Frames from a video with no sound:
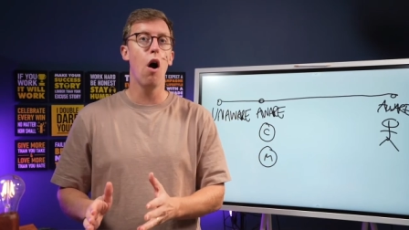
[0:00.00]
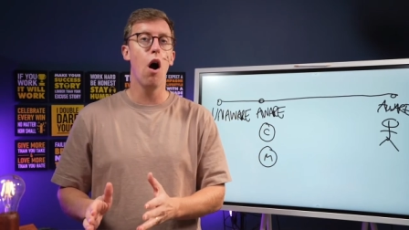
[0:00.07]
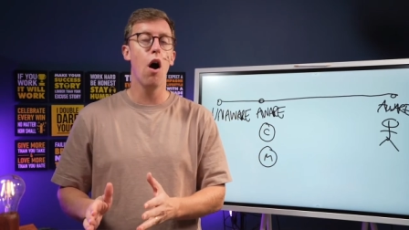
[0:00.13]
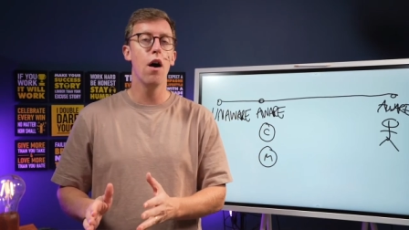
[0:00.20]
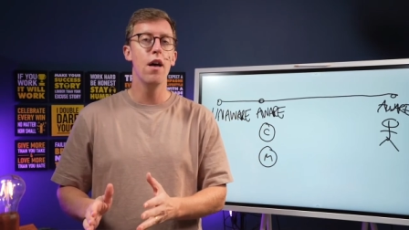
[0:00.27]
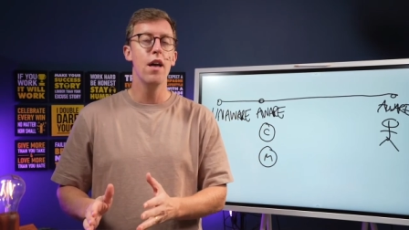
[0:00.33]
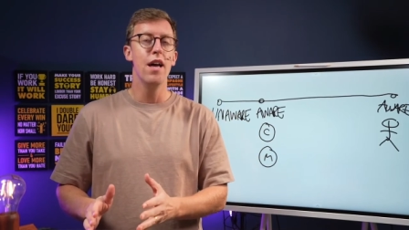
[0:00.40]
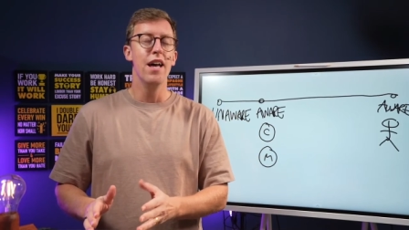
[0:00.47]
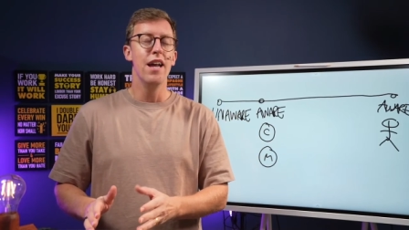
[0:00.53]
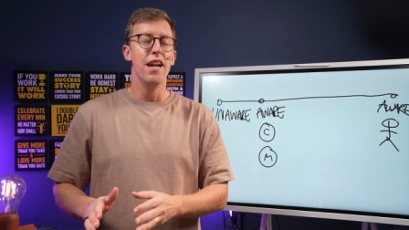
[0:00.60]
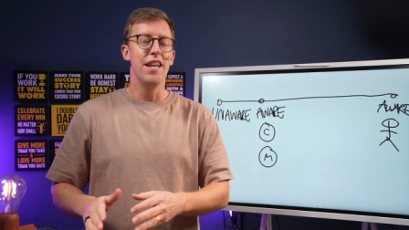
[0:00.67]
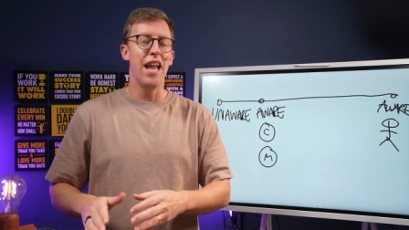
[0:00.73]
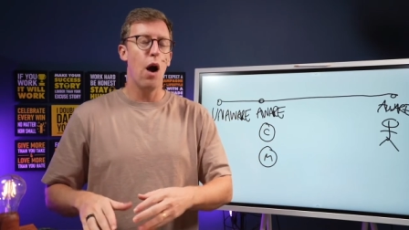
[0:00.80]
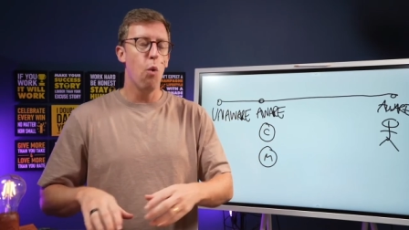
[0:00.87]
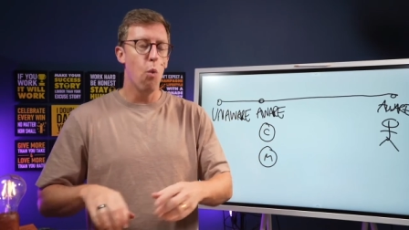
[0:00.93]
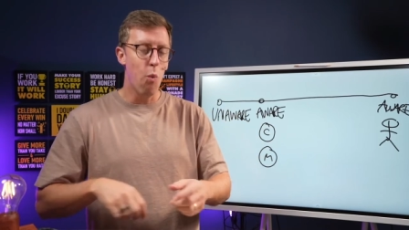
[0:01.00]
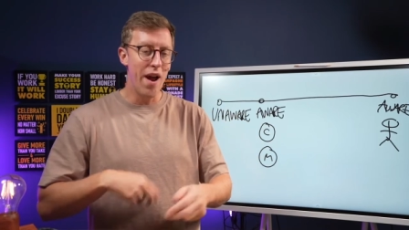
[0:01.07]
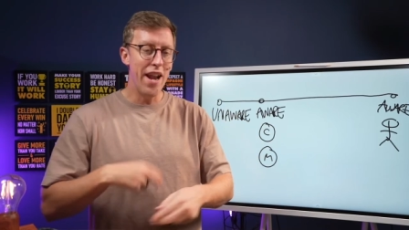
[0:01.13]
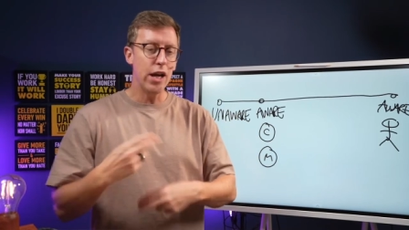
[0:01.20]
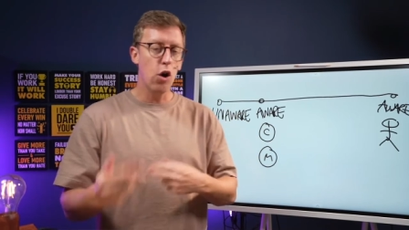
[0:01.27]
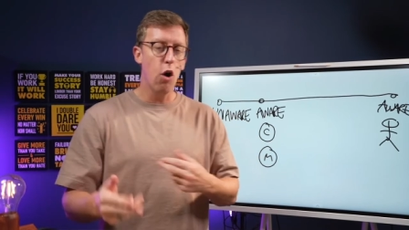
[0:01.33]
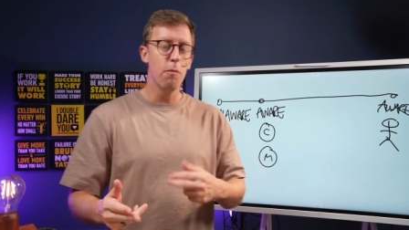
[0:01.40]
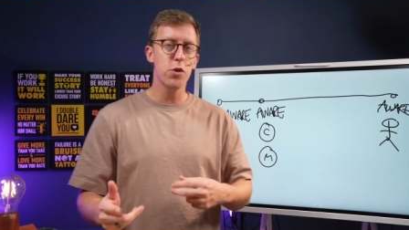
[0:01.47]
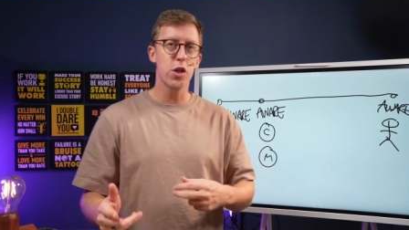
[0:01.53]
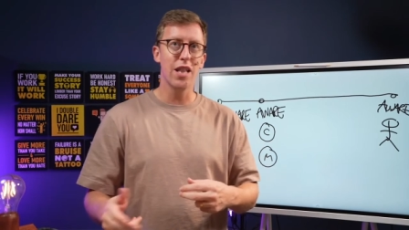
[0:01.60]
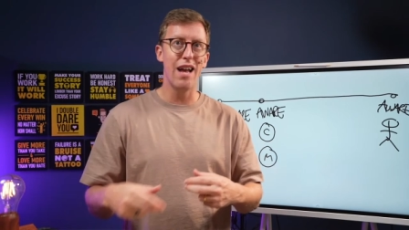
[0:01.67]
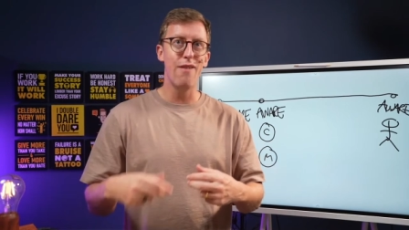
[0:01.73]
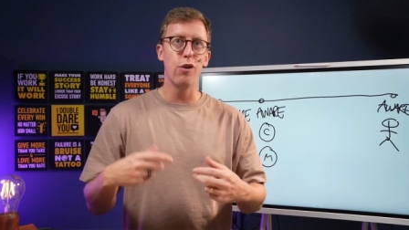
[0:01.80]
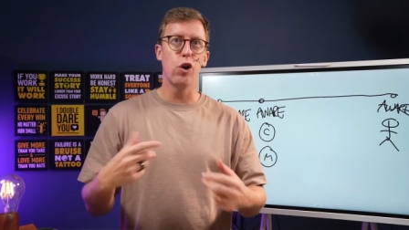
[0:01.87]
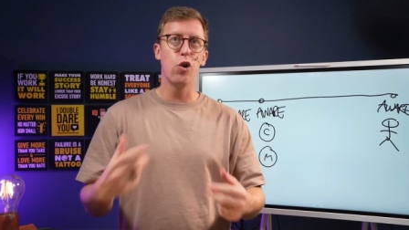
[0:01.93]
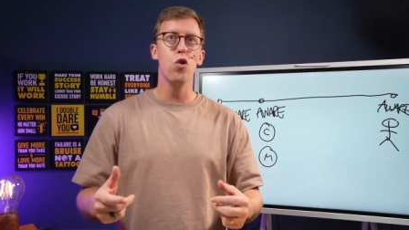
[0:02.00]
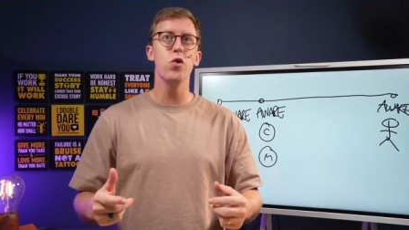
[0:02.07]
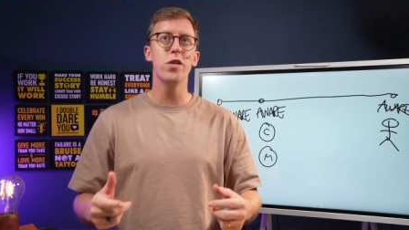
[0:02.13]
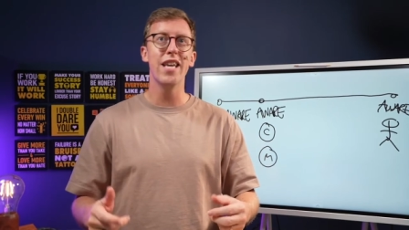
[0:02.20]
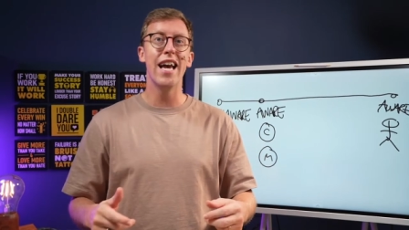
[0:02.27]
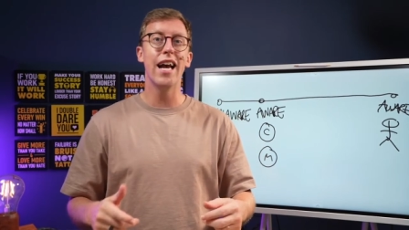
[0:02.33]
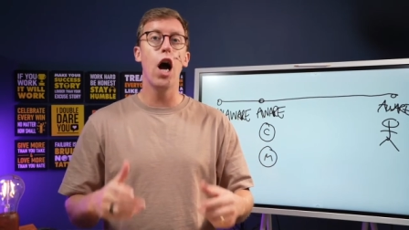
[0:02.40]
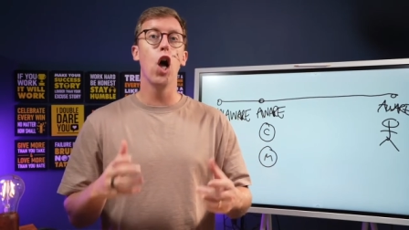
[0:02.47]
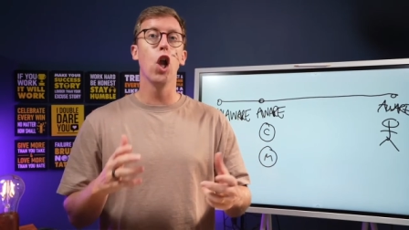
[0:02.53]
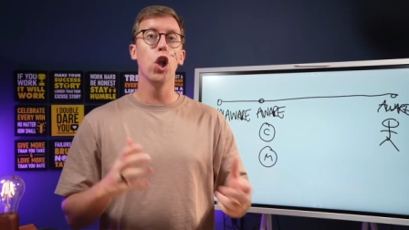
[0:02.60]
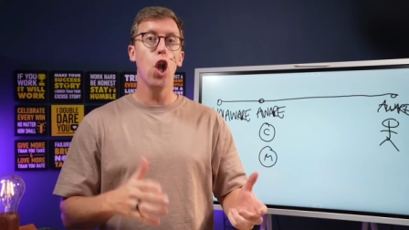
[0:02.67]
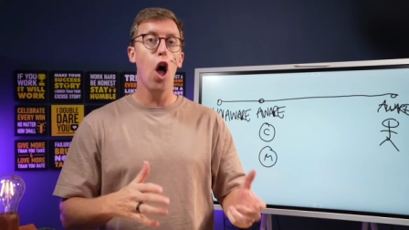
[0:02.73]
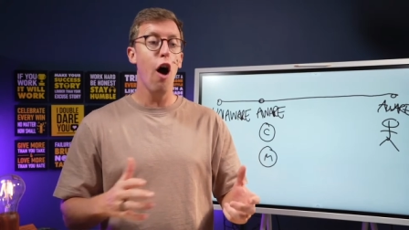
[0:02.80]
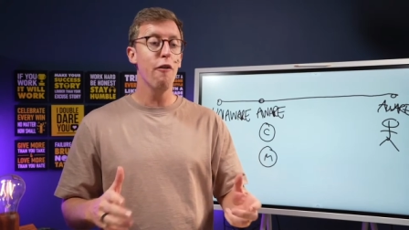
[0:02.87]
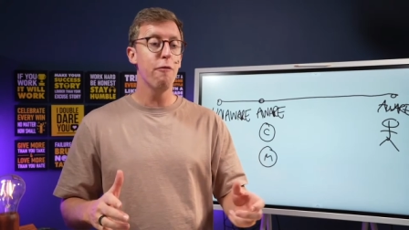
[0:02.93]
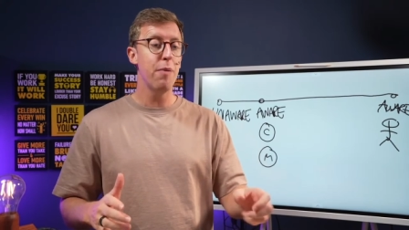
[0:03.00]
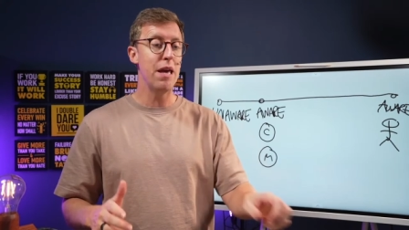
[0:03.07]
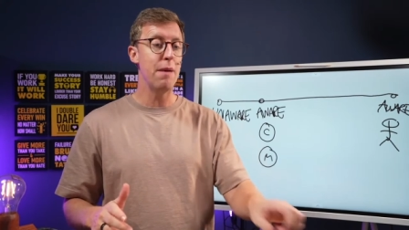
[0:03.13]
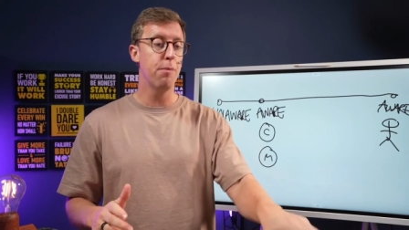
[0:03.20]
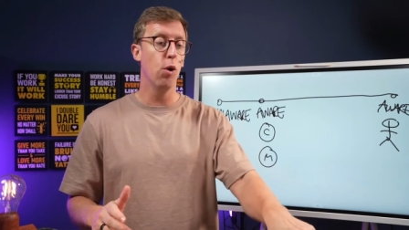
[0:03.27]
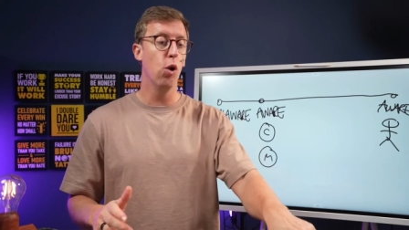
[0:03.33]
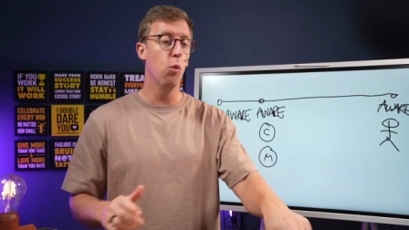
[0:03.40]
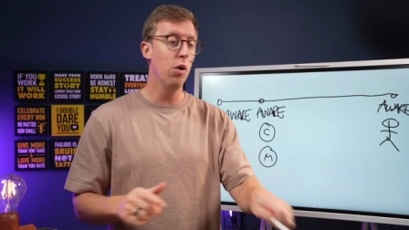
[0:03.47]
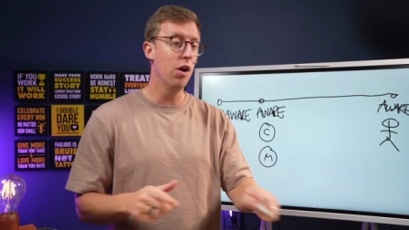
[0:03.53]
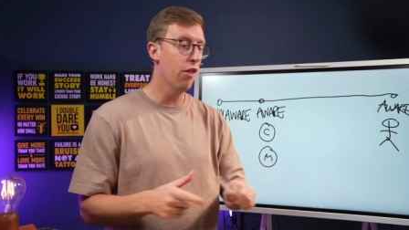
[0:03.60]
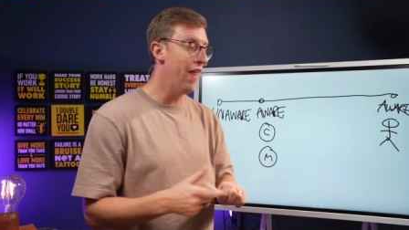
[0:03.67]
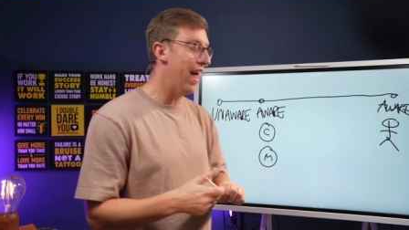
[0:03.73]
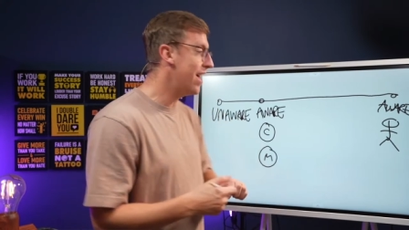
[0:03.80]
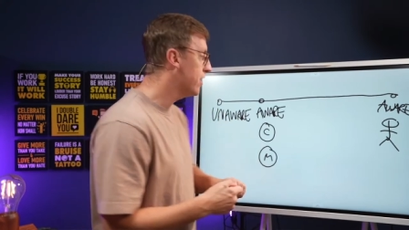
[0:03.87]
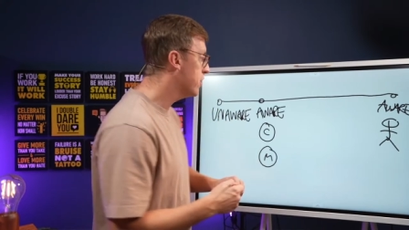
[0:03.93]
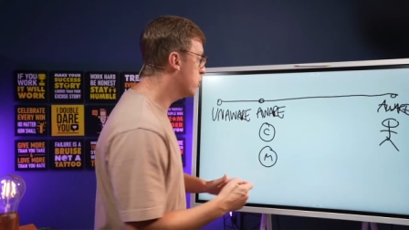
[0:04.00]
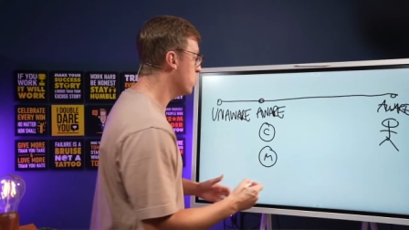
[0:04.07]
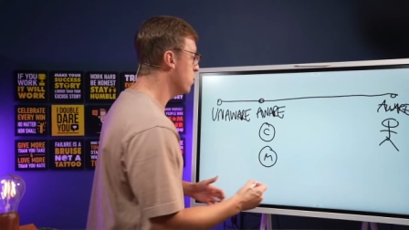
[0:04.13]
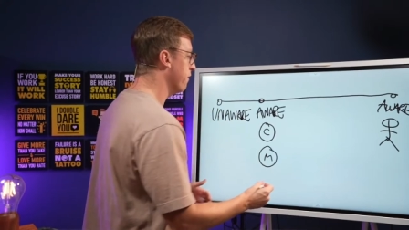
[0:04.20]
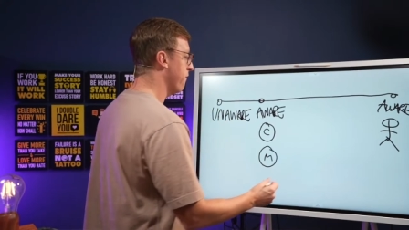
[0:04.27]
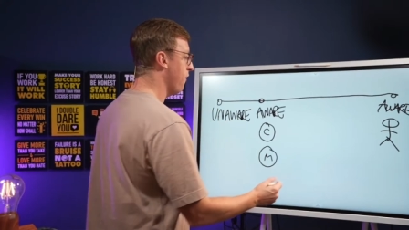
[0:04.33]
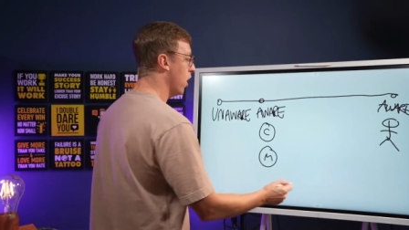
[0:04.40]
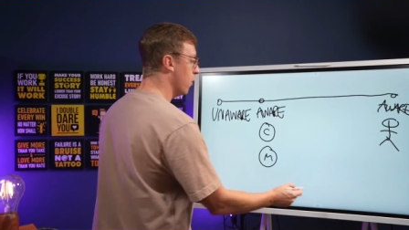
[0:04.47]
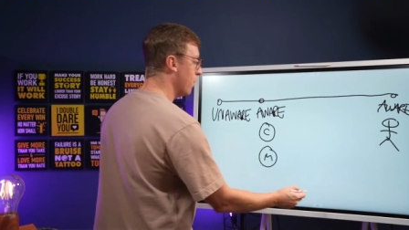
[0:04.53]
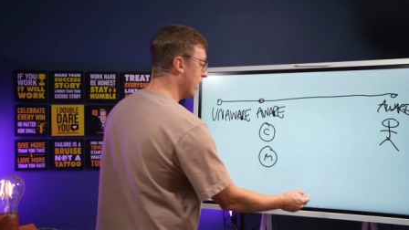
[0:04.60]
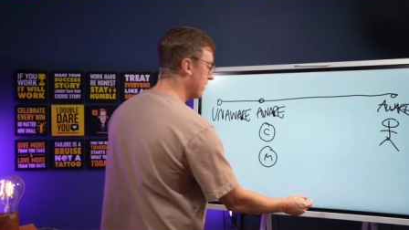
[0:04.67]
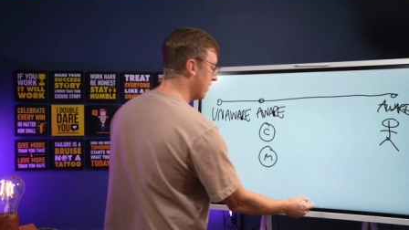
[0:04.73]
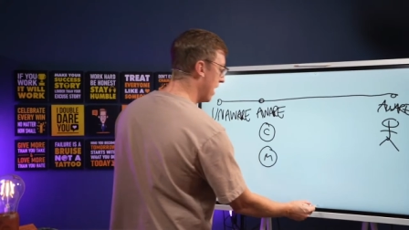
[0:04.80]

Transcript: are. Now, when it comes to like recruiting, a lot of people will then do the following.